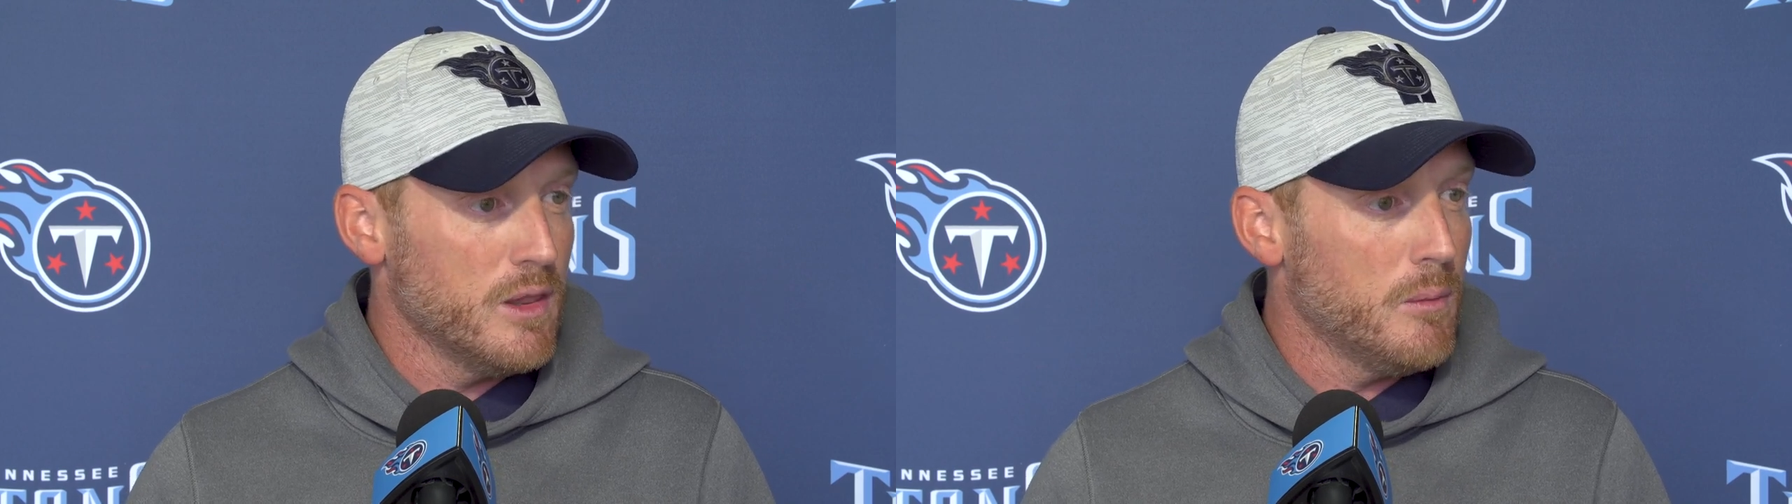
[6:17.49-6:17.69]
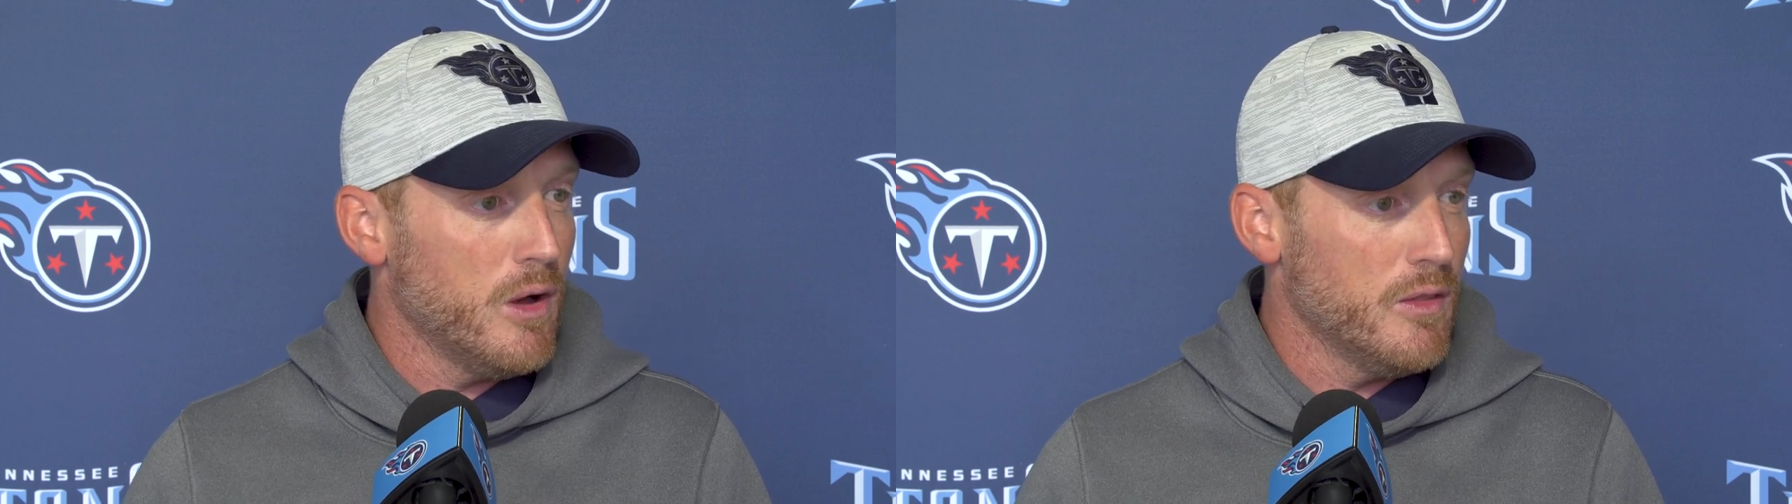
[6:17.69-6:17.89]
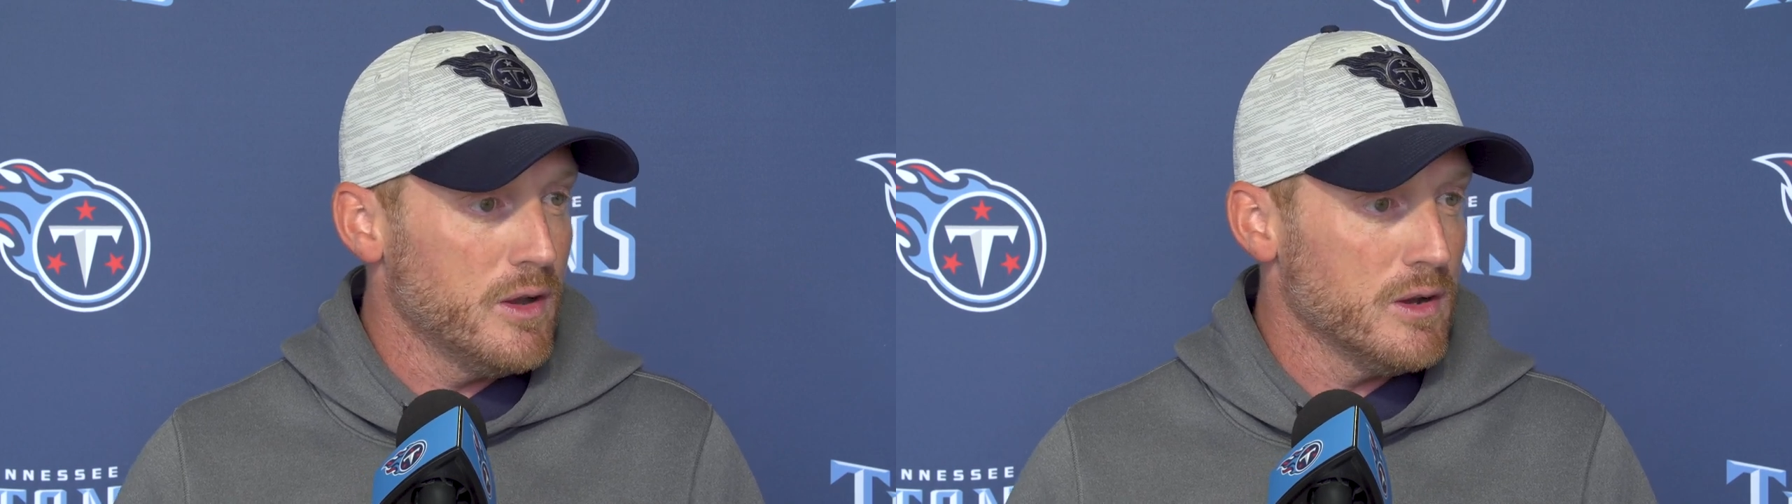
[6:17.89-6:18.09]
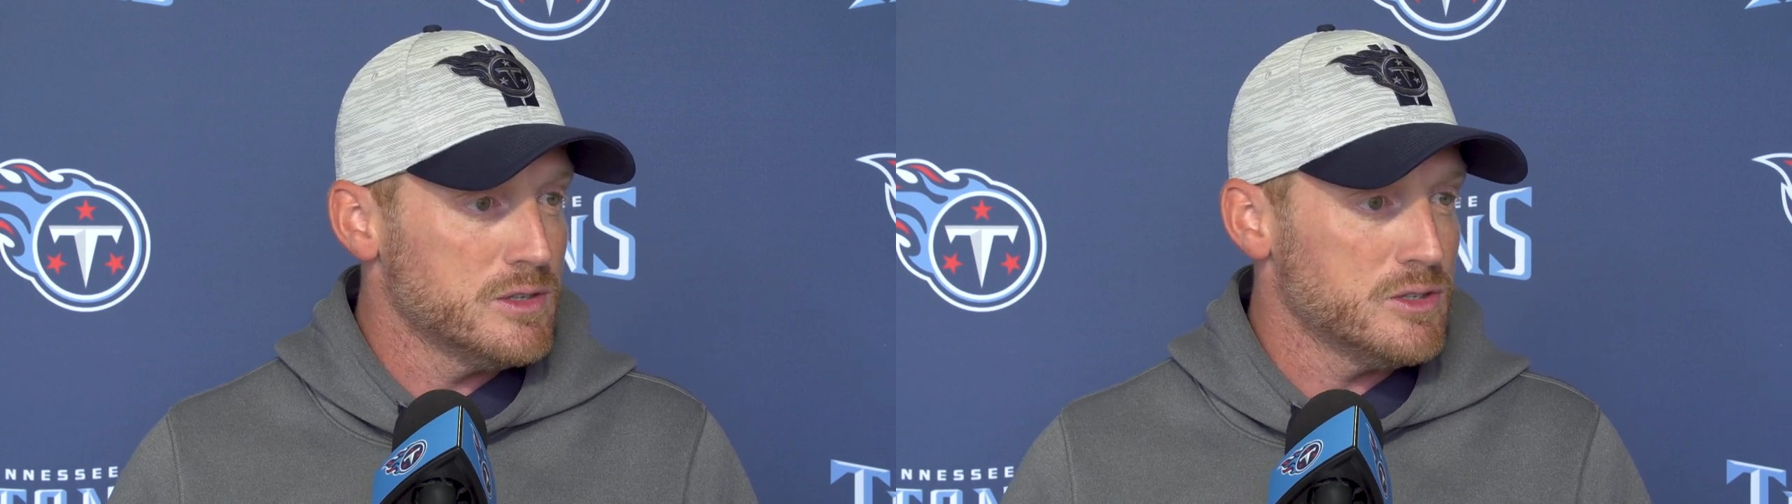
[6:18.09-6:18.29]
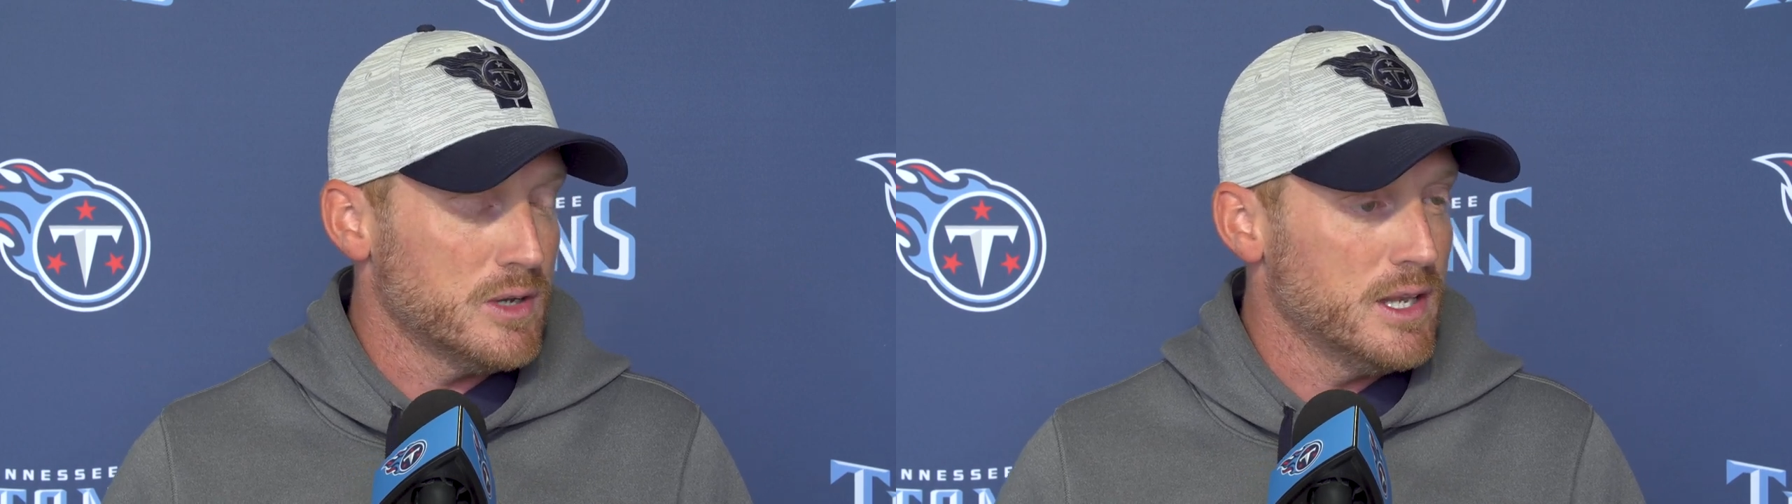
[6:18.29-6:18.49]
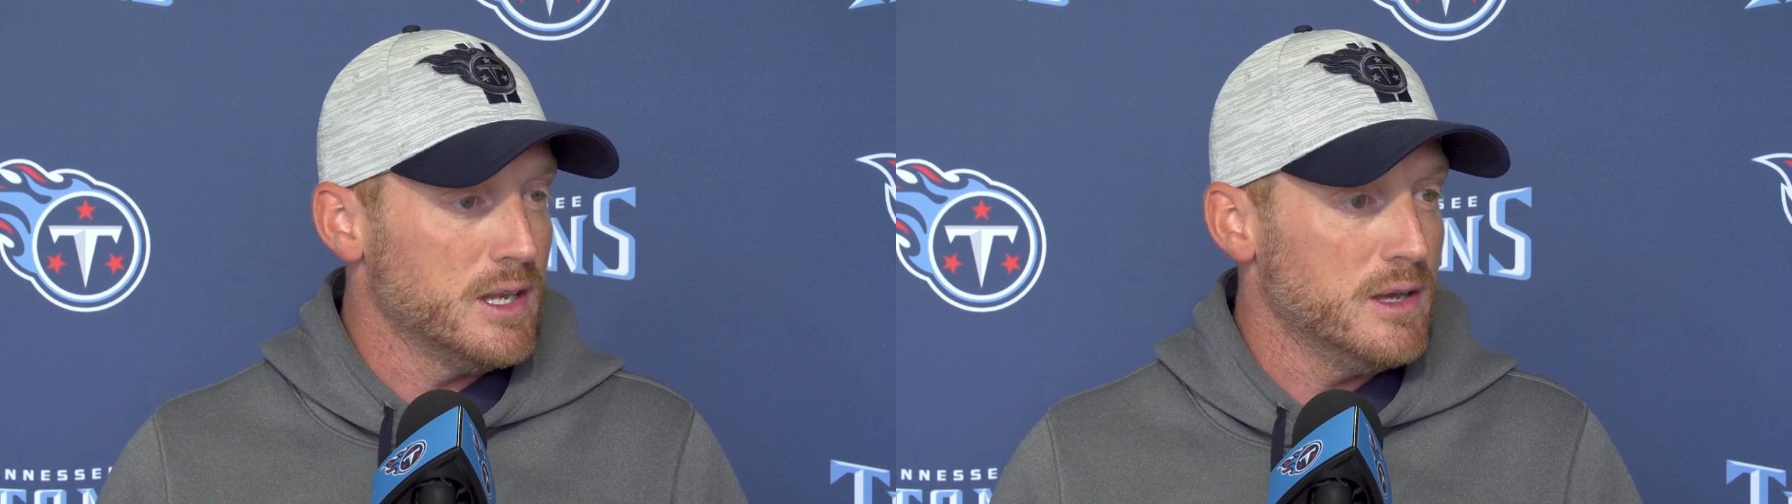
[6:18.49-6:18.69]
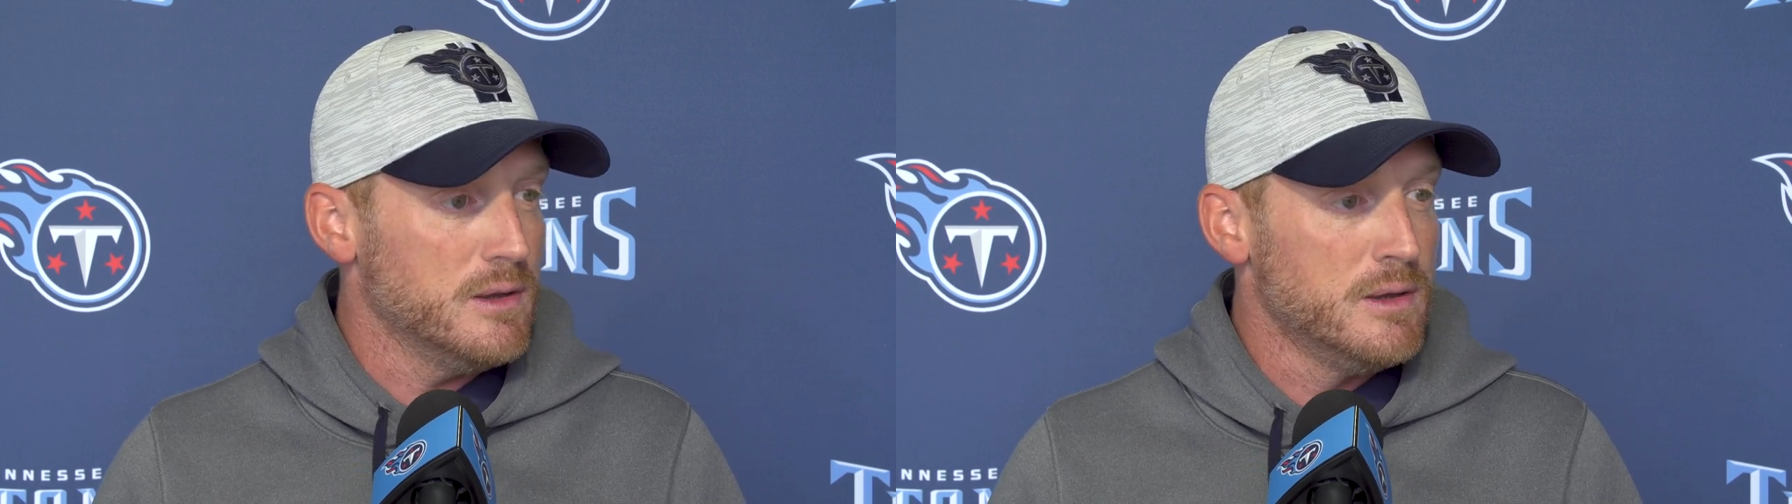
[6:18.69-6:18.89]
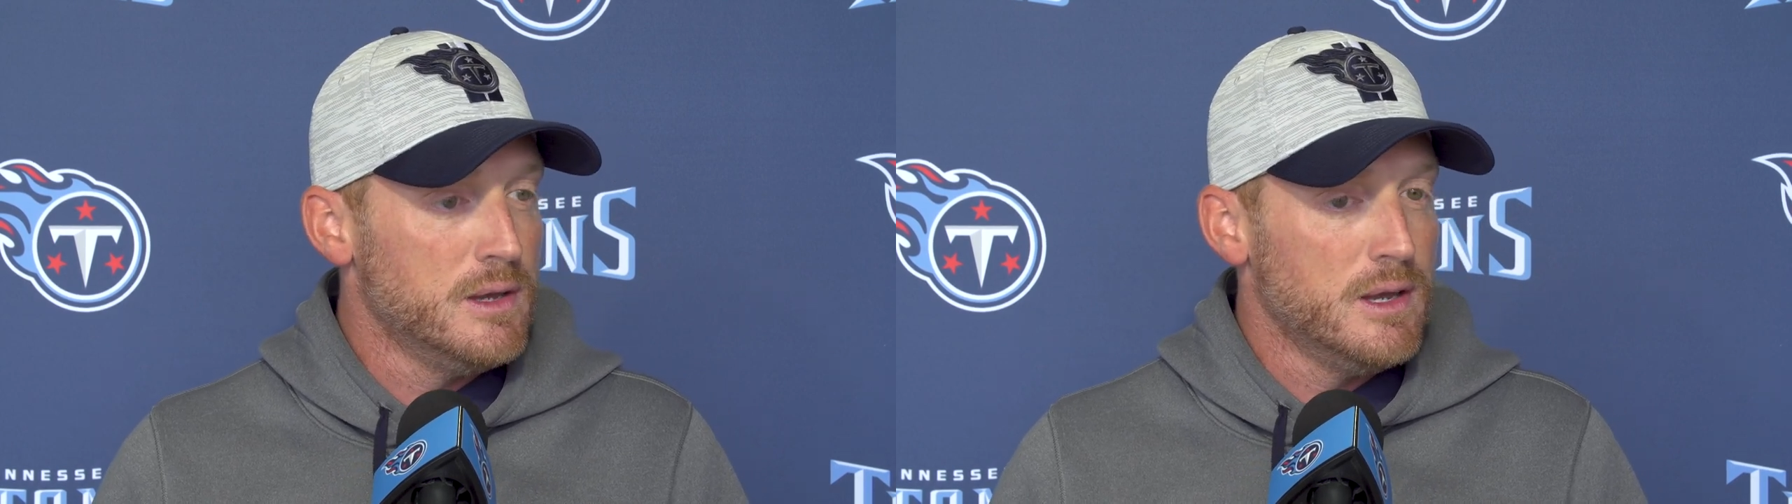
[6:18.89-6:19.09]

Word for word: the ball there, and so getting a